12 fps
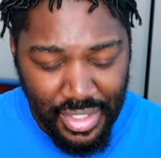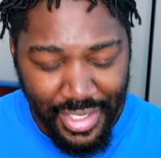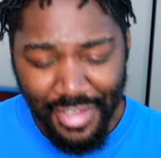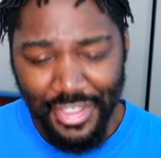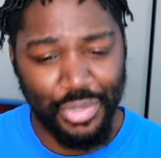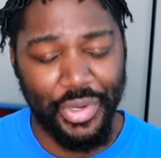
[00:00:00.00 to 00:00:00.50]

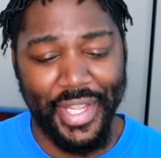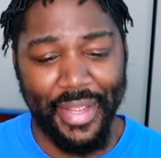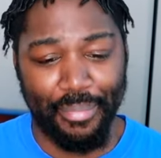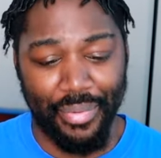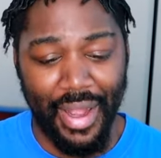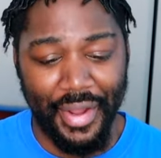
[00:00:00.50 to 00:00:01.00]
Y'all just want to
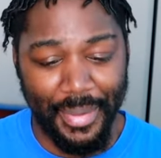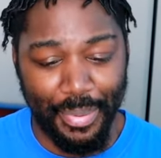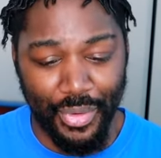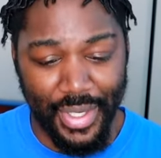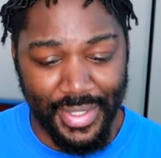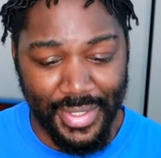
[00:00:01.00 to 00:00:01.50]
get brownie
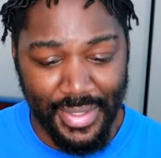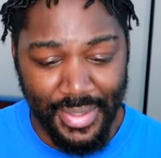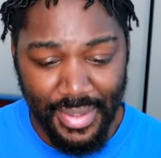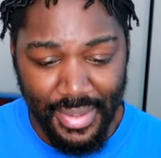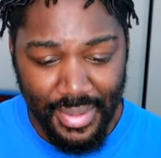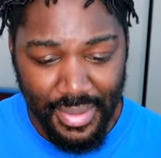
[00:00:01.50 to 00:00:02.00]
points.